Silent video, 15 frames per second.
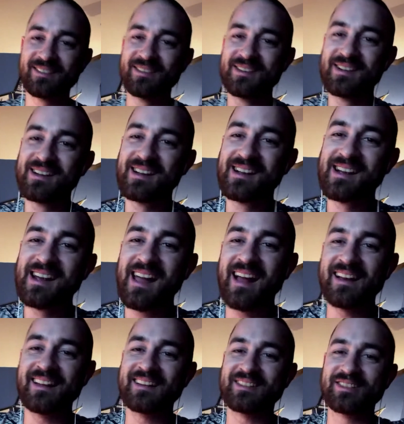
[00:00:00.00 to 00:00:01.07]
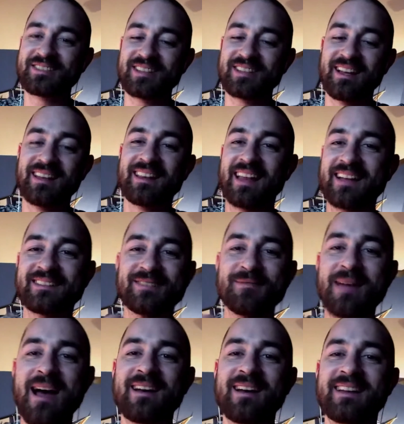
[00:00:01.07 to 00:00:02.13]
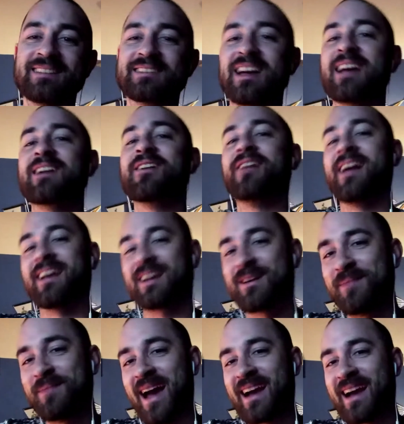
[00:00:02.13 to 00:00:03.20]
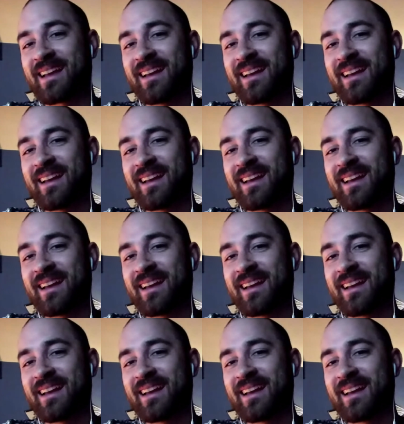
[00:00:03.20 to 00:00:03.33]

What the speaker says: Oh. And he just lets him out, and he's like, all right, come back.